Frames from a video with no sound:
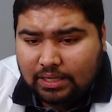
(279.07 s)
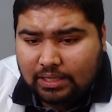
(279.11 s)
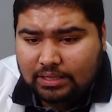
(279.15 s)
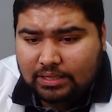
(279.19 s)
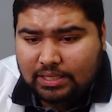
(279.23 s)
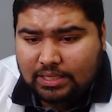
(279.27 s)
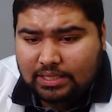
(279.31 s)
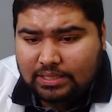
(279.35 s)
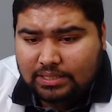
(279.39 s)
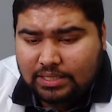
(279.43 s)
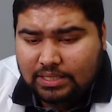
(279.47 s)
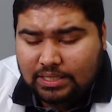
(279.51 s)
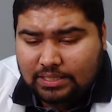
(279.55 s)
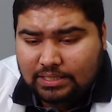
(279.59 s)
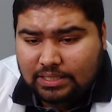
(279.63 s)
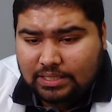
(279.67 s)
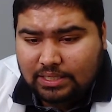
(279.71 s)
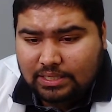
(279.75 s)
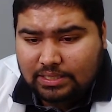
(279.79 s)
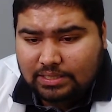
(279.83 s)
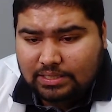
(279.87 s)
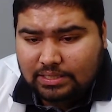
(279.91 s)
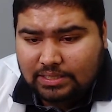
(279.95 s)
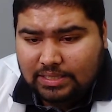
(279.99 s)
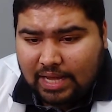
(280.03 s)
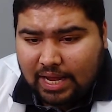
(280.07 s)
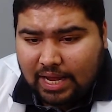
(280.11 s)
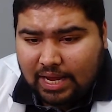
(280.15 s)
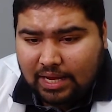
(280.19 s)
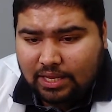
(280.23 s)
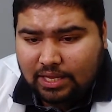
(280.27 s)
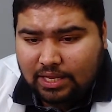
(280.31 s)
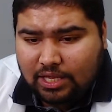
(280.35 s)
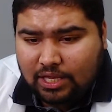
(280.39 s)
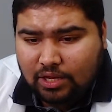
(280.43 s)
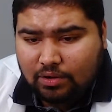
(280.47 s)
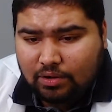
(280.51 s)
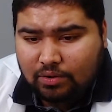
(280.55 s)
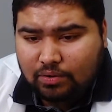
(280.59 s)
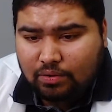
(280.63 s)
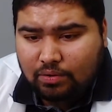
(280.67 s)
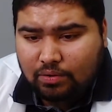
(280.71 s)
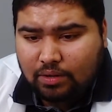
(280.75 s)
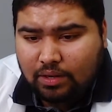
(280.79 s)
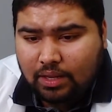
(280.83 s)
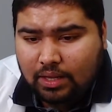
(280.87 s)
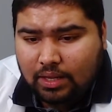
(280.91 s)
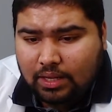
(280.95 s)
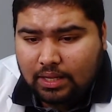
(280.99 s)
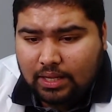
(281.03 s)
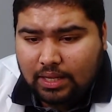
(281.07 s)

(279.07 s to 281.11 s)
This is the saccule